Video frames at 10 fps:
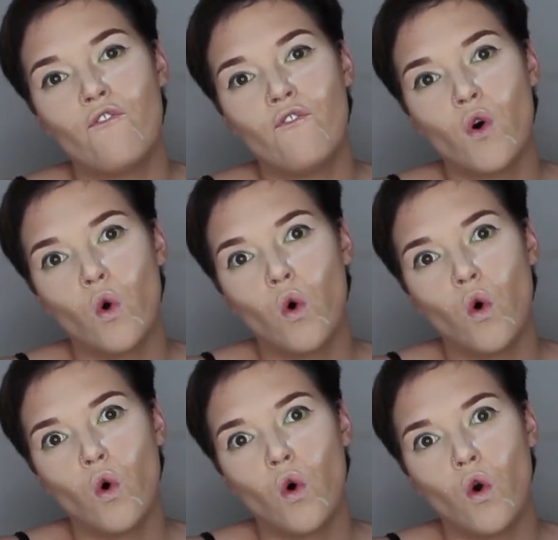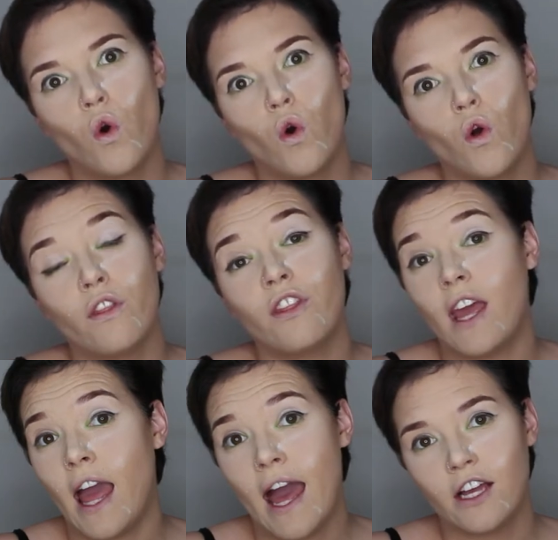for
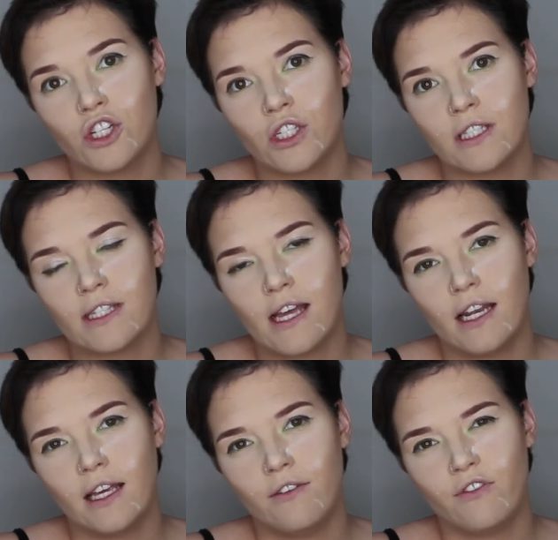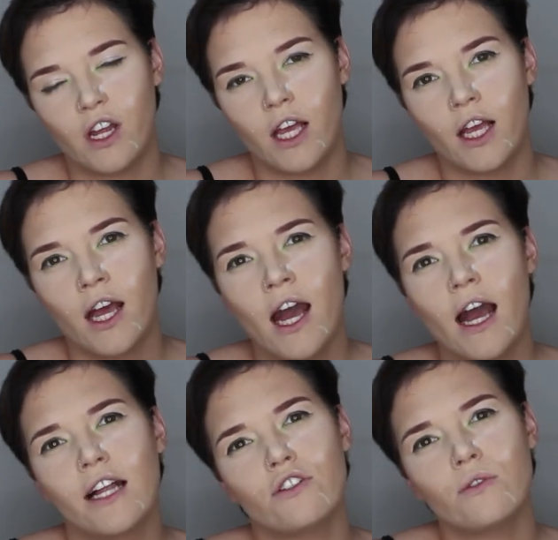their actions that evening.
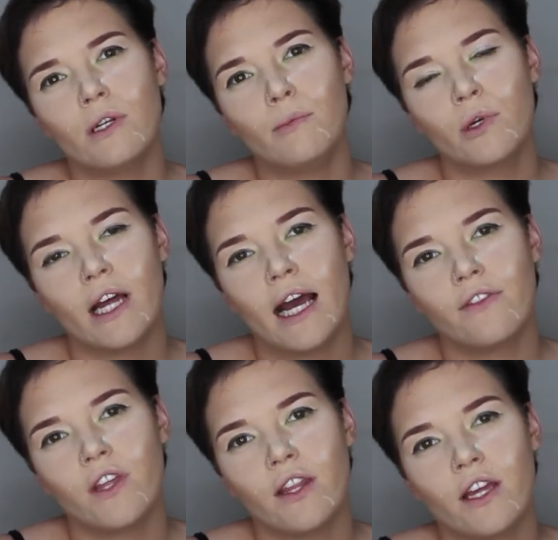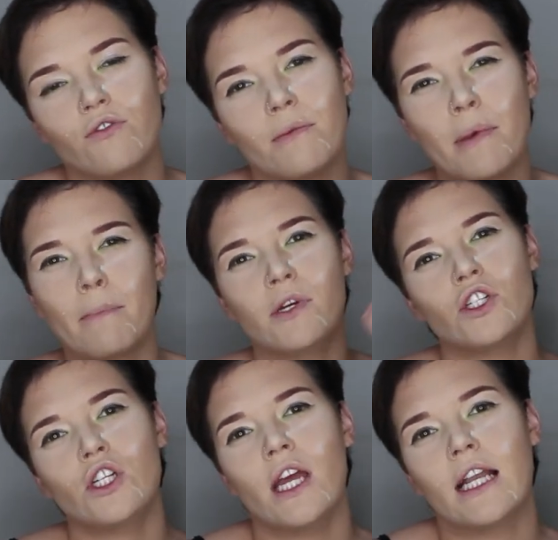I just want to put out there that, remember,
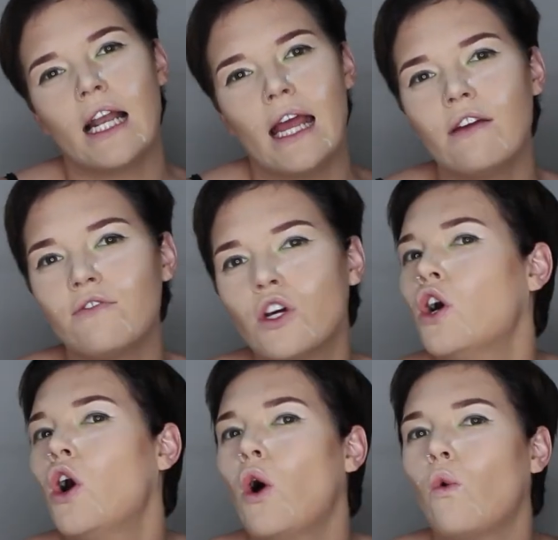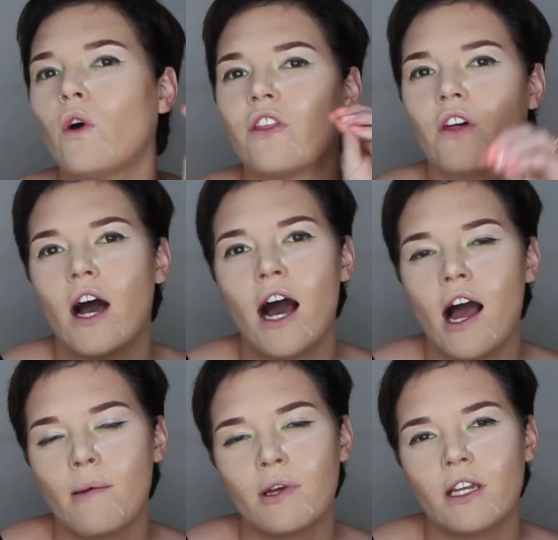she had left with
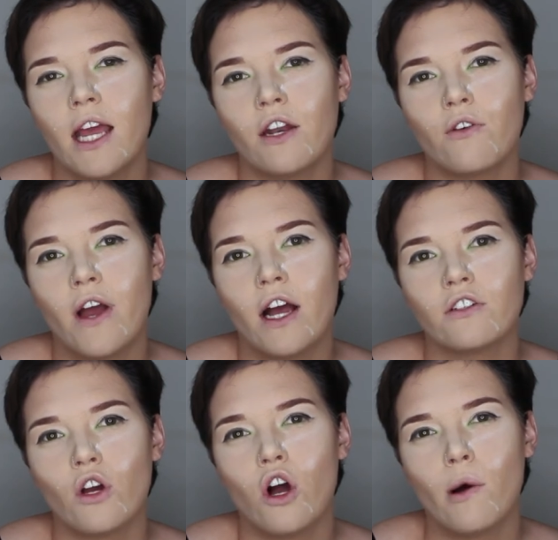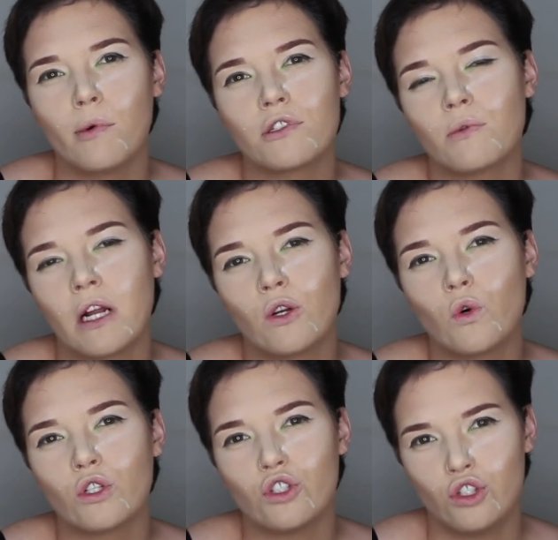Harmon at around half past one,
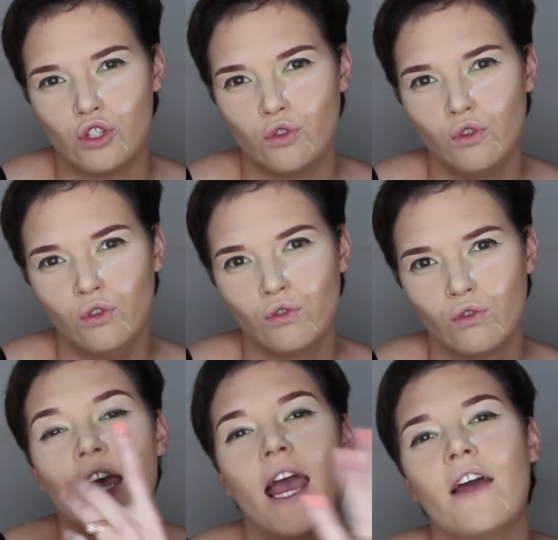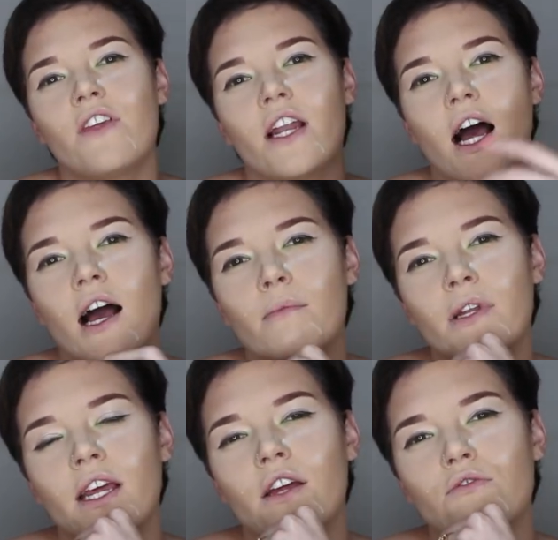quarter to two. And then
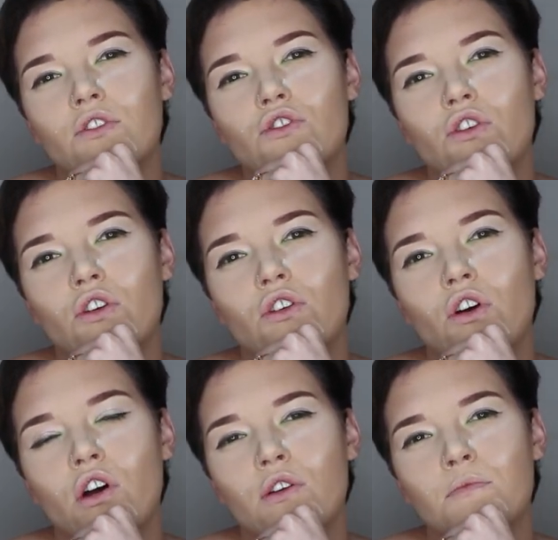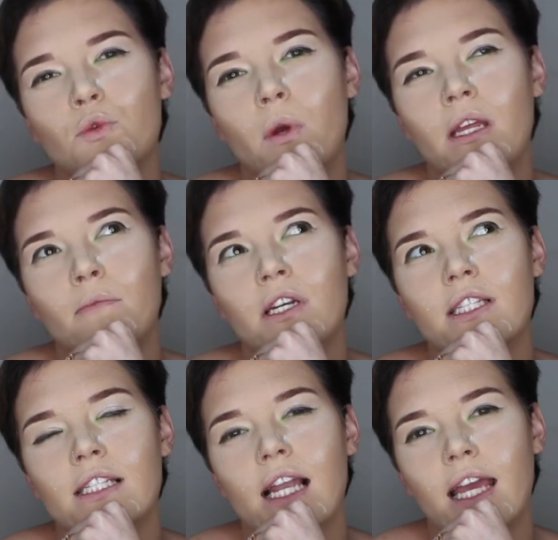Hyman had returned home twenty
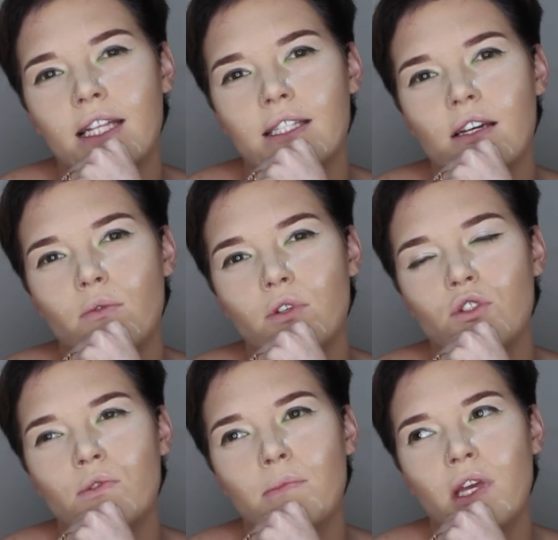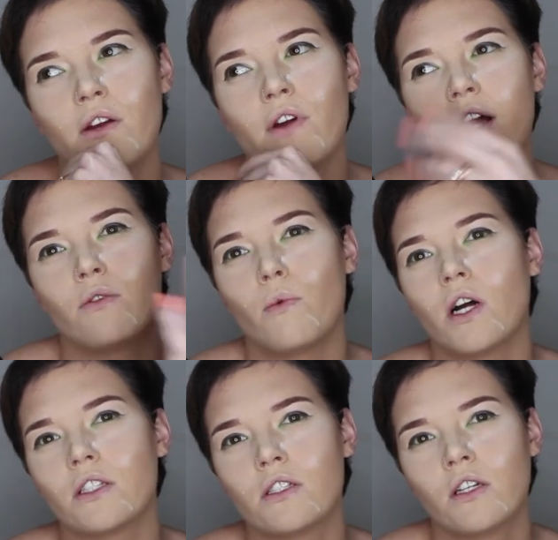minutes later, which would be around
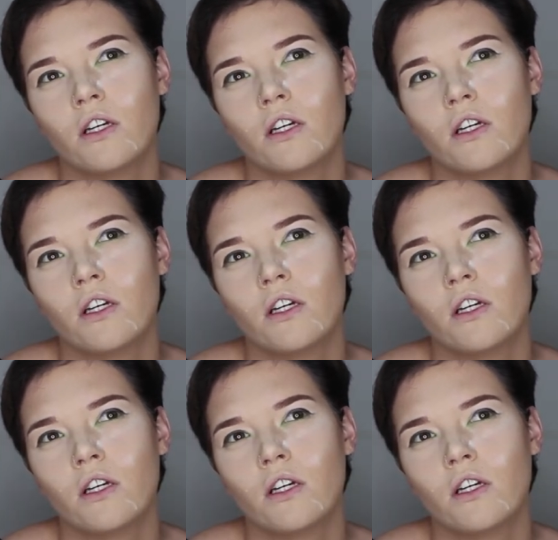what?